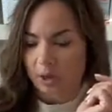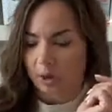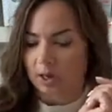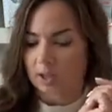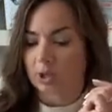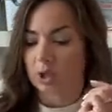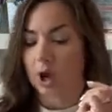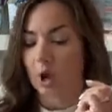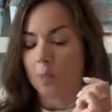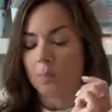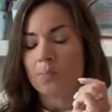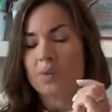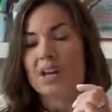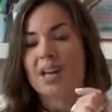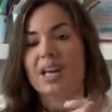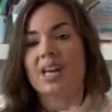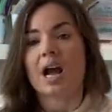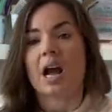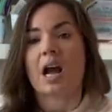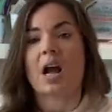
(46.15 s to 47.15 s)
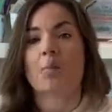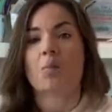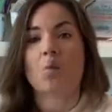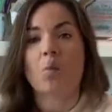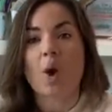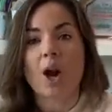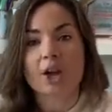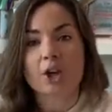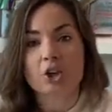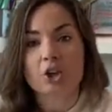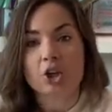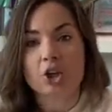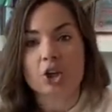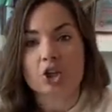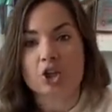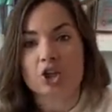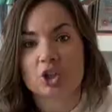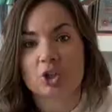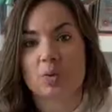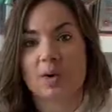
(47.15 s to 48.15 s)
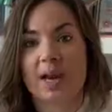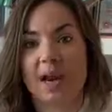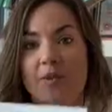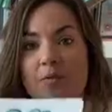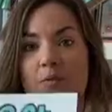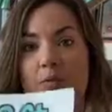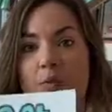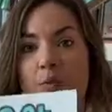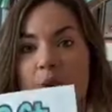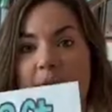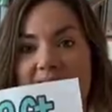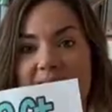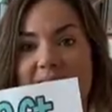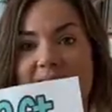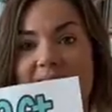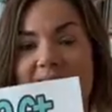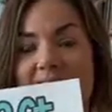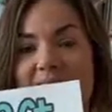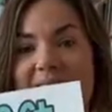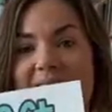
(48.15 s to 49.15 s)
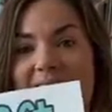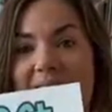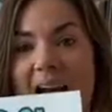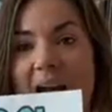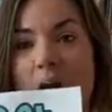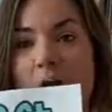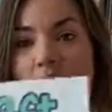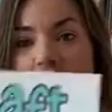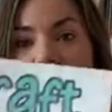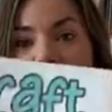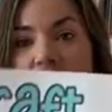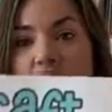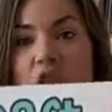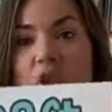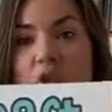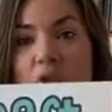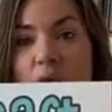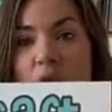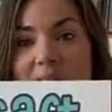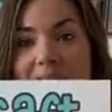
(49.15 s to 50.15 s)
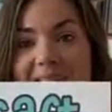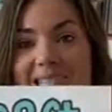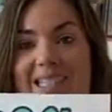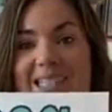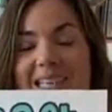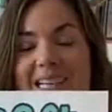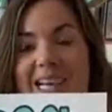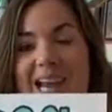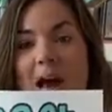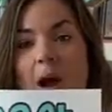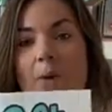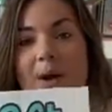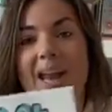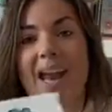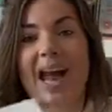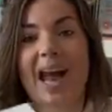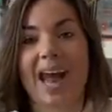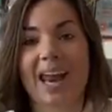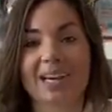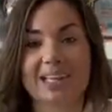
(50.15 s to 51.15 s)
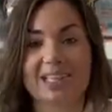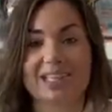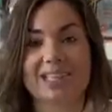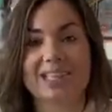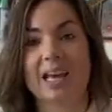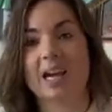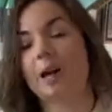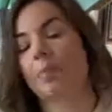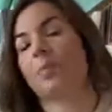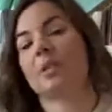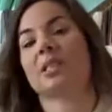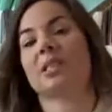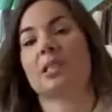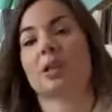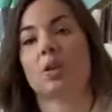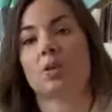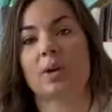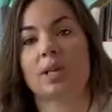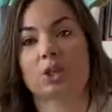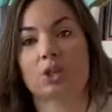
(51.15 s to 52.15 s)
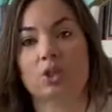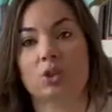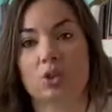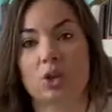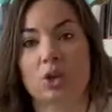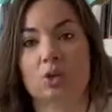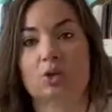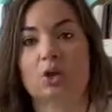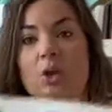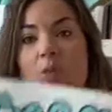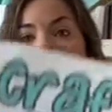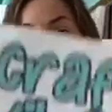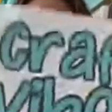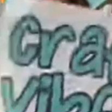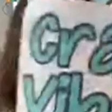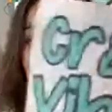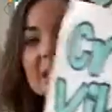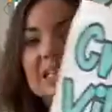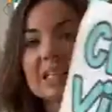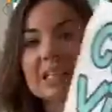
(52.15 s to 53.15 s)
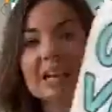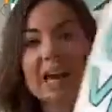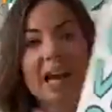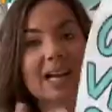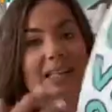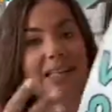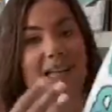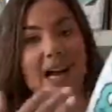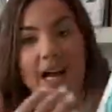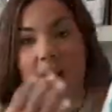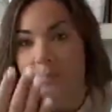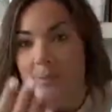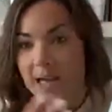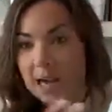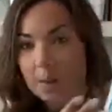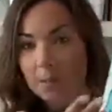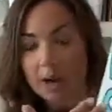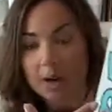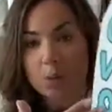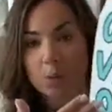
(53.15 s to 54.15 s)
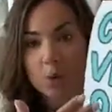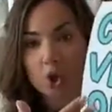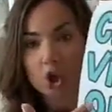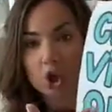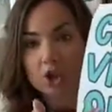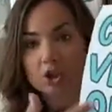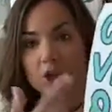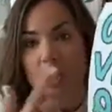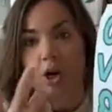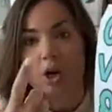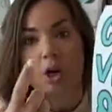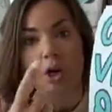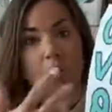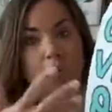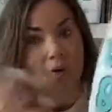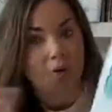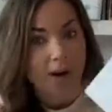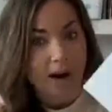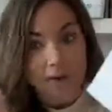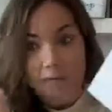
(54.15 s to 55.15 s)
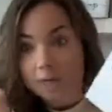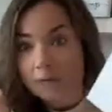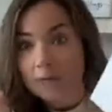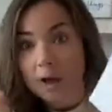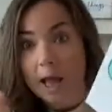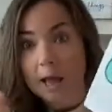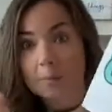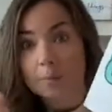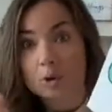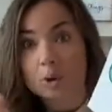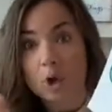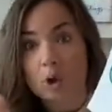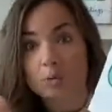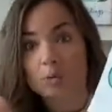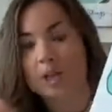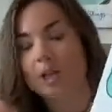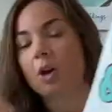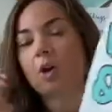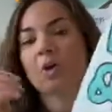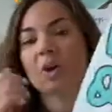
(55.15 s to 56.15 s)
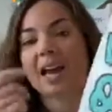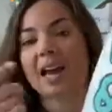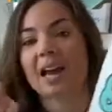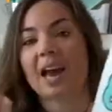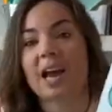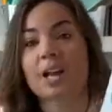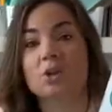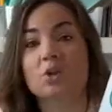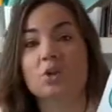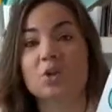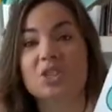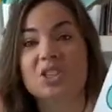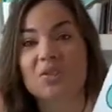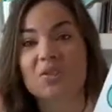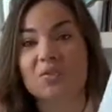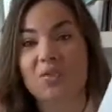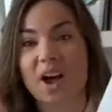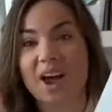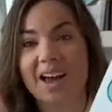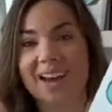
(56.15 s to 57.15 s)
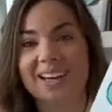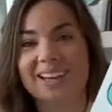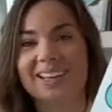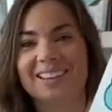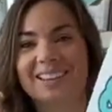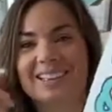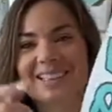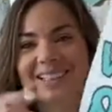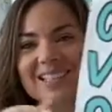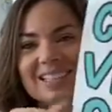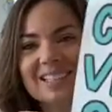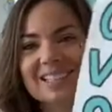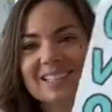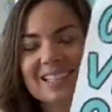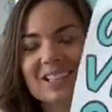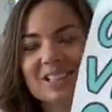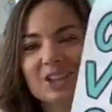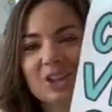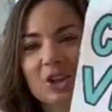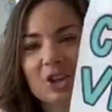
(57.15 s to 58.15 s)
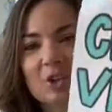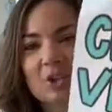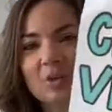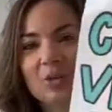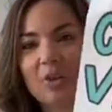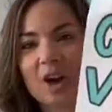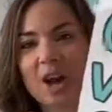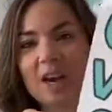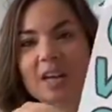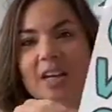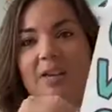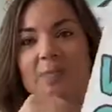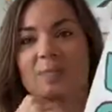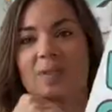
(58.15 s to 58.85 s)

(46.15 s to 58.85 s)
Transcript: Okay, so um, what you're gonna do, and I've printed this out just so you can see how I had it set up in Silhouette Studio. So basically I typed out my words, craft vibes only, okay? I used a font, this isn't this a cute font?